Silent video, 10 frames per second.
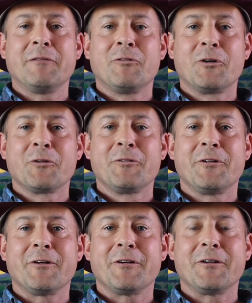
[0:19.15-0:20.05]
word of
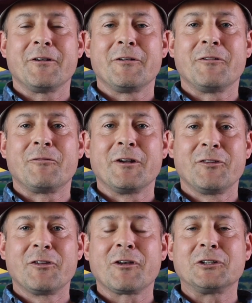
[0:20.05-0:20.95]
the for this
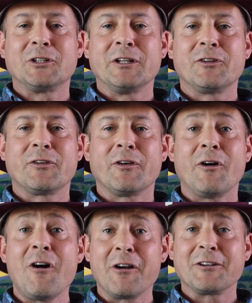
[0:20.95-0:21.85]
discussion is
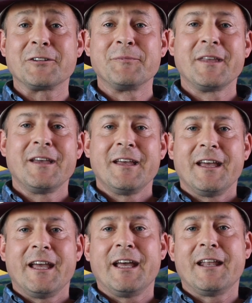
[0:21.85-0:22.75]
art.
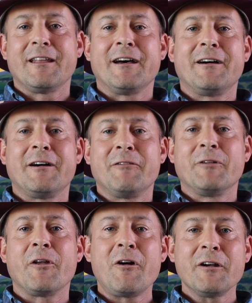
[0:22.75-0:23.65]
And
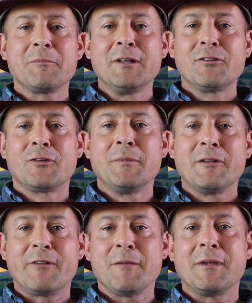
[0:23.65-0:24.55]
what art means to me
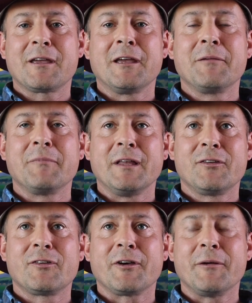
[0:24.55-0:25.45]
in winemaking
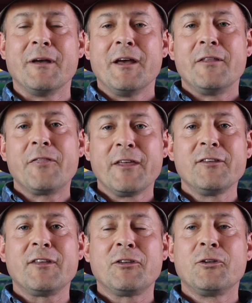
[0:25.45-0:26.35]
is the
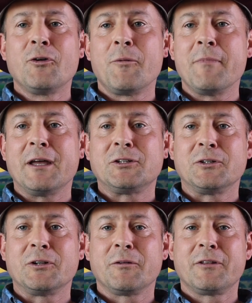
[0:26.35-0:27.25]
things that you don't
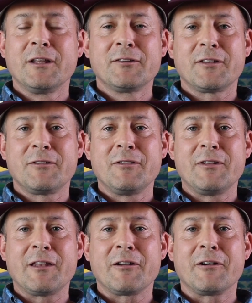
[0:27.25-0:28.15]
measure, the things that,
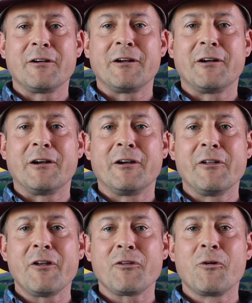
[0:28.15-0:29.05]
that are
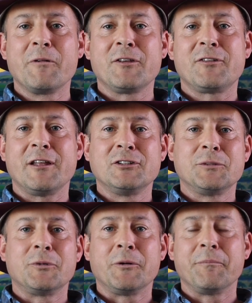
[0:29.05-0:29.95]
not always
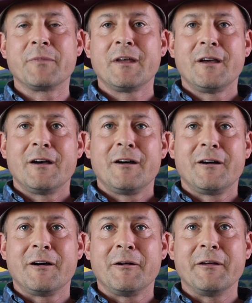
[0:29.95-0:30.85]
tangible.
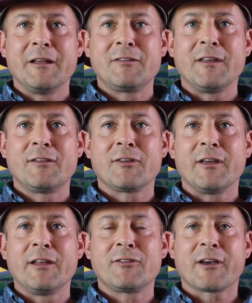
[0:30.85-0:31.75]
It's
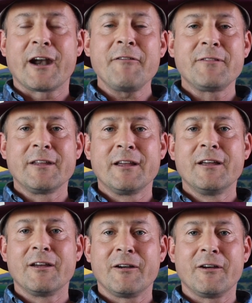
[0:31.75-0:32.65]
a
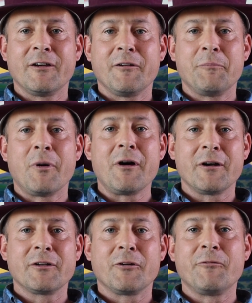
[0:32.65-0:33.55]
crafting
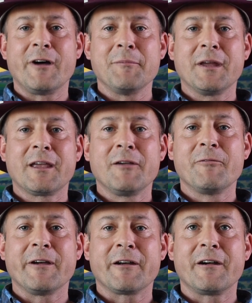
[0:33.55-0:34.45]
part of winemaking
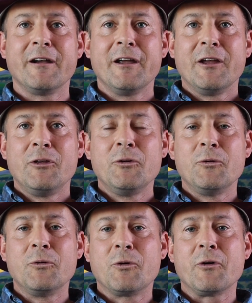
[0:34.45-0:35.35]
where
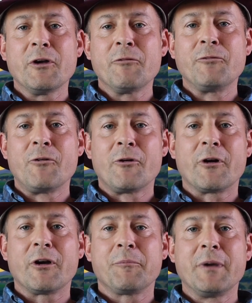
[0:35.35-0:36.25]
you going
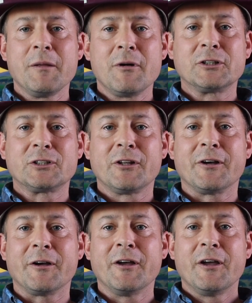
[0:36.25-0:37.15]
for pretty much
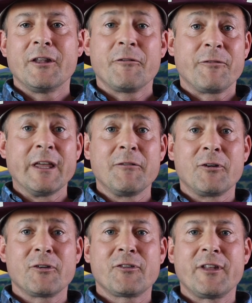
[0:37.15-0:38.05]
the
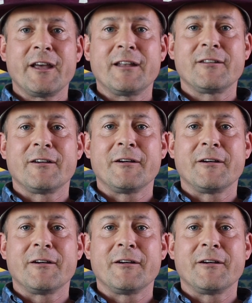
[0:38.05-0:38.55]
flavors that